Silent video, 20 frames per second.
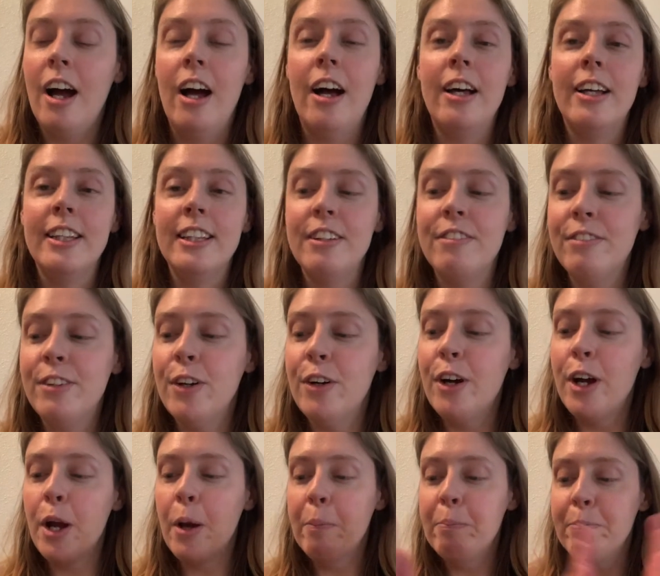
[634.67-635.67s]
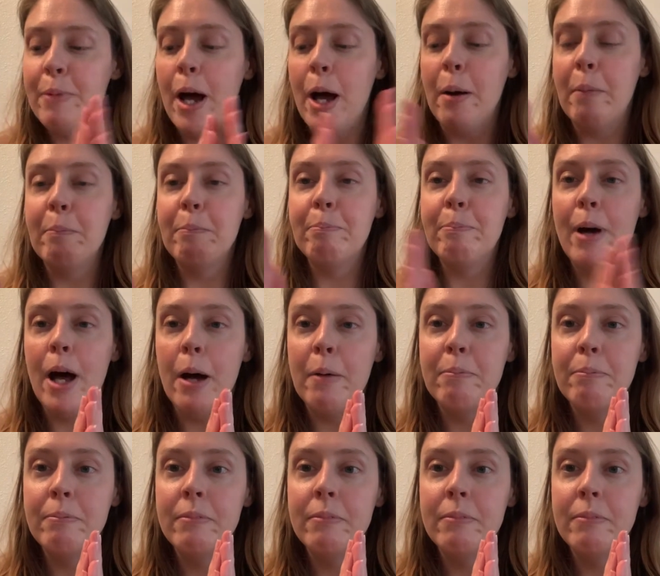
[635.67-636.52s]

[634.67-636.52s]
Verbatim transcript: on the floor, pop, pop.